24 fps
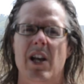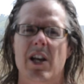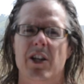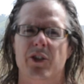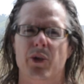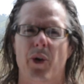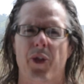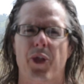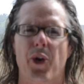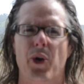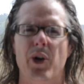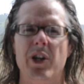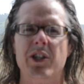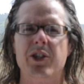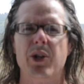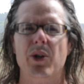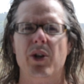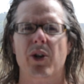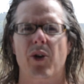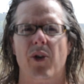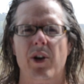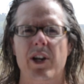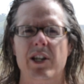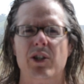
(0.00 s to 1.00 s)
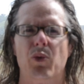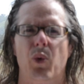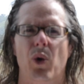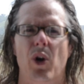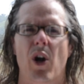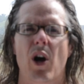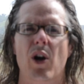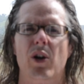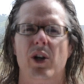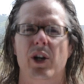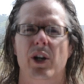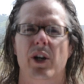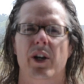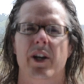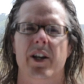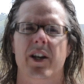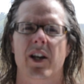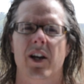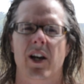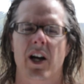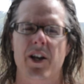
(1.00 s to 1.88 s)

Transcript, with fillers: So at 32 degrees we're all good.